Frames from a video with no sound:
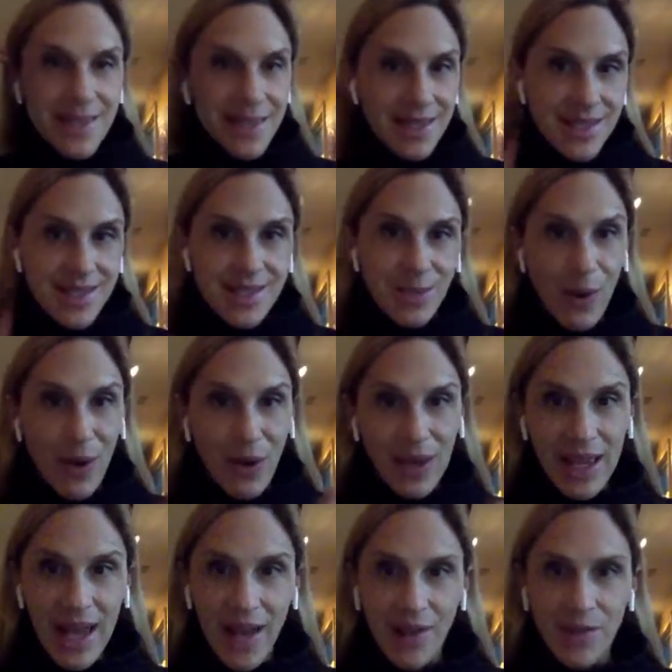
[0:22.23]
This is where
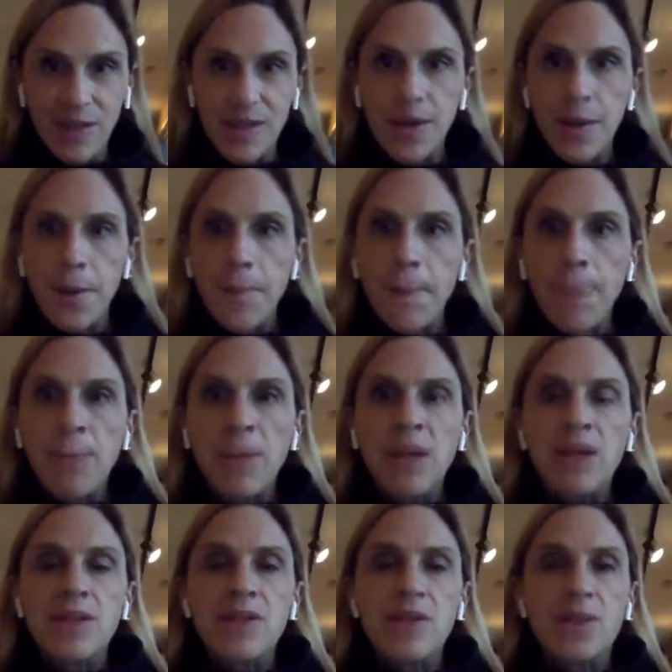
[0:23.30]
it counts.
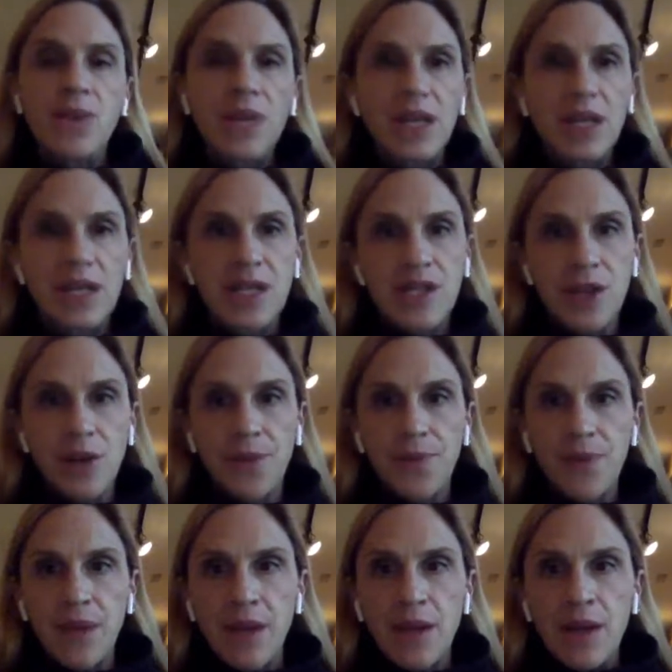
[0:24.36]
So, what are you going to do?